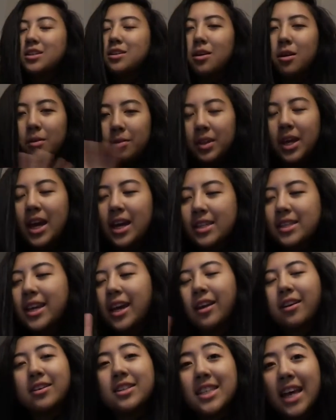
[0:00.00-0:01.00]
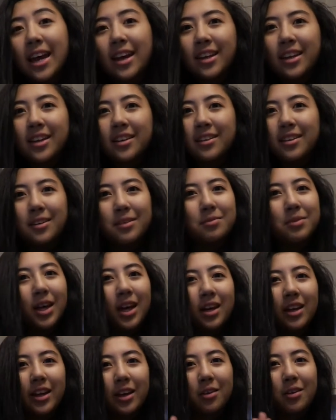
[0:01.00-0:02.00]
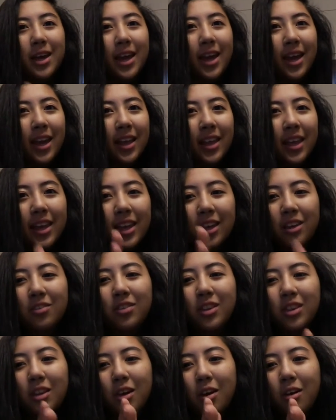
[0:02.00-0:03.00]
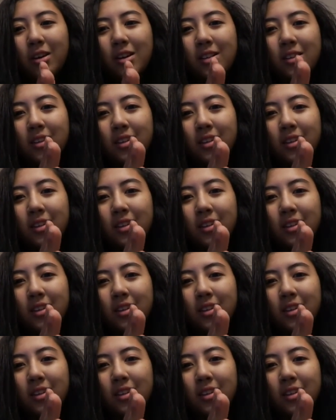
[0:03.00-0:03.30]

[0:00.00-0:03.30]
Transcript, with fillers: you know, they had to get all technical and be all like, okay, like even though